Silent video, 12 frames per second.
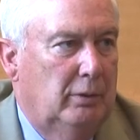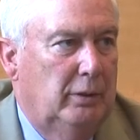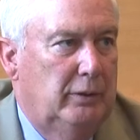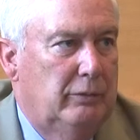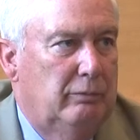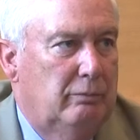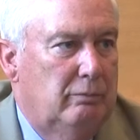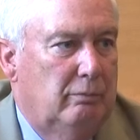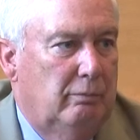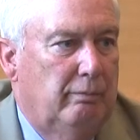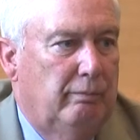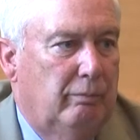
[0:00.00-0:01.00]
and
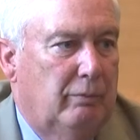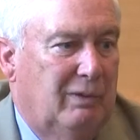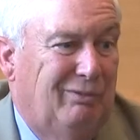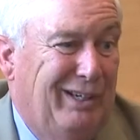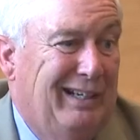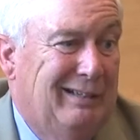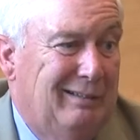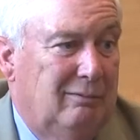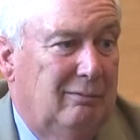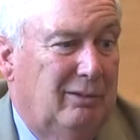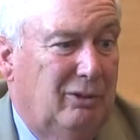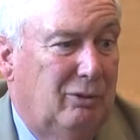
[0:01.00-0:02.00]
read it
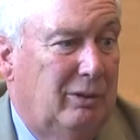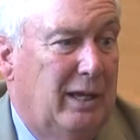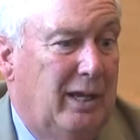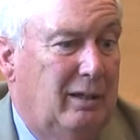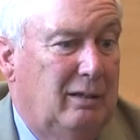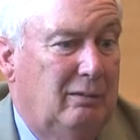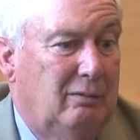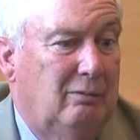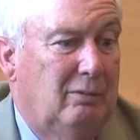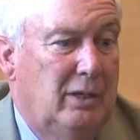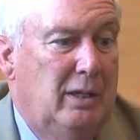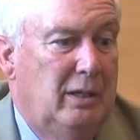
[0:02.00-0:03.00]
and look at it
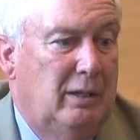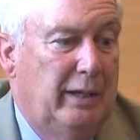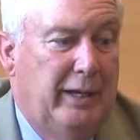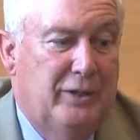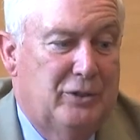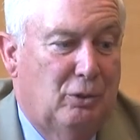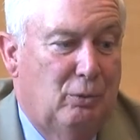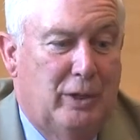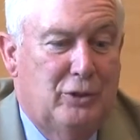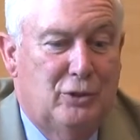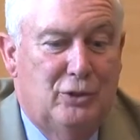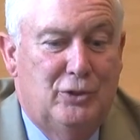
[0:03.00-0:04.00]
and ask the
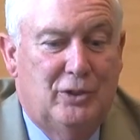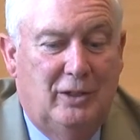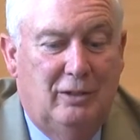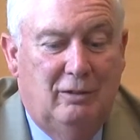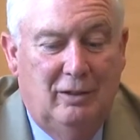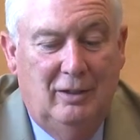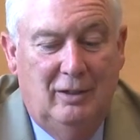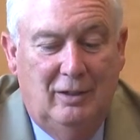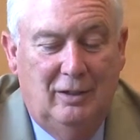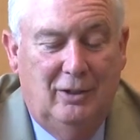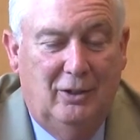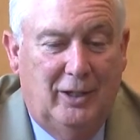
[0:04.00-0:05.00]
questions. And,
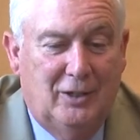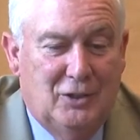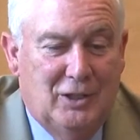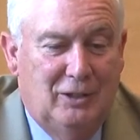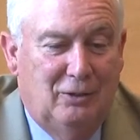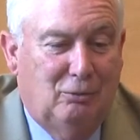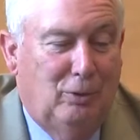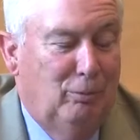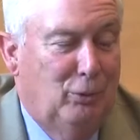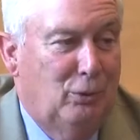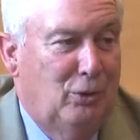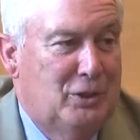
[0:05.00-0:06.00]
you know, I can see the
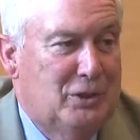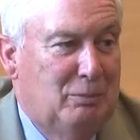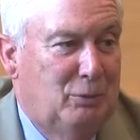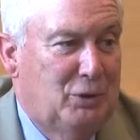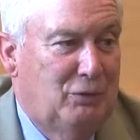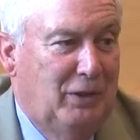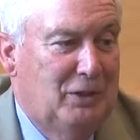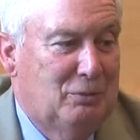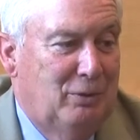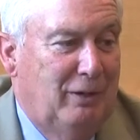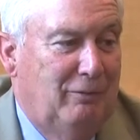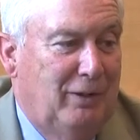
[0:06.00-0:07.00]
grim look on someone's face
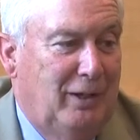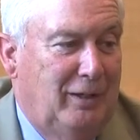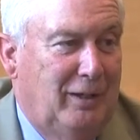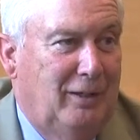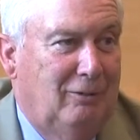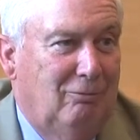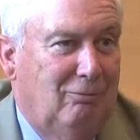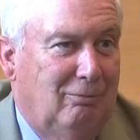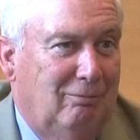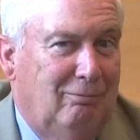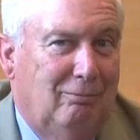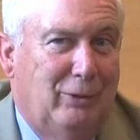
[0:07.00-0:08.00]
when I find out,
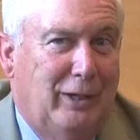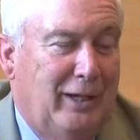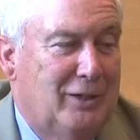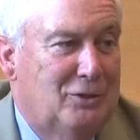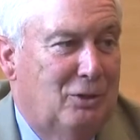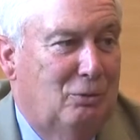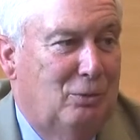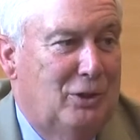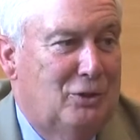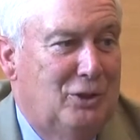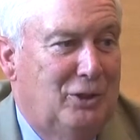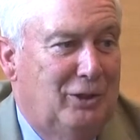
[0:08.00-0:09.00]
when I ask a
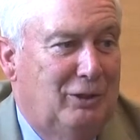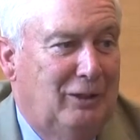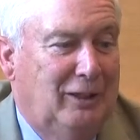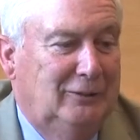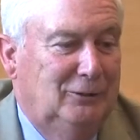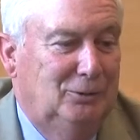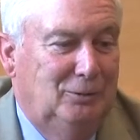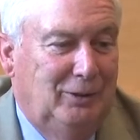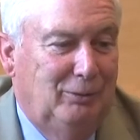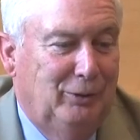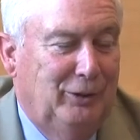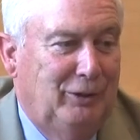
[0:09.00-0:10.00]
question and they're like, oh,
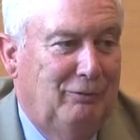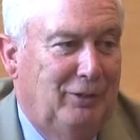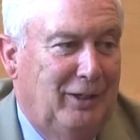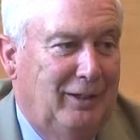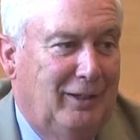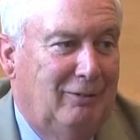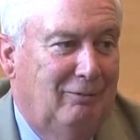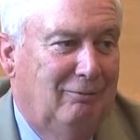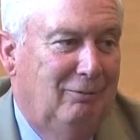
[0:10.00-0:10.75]
you really did find out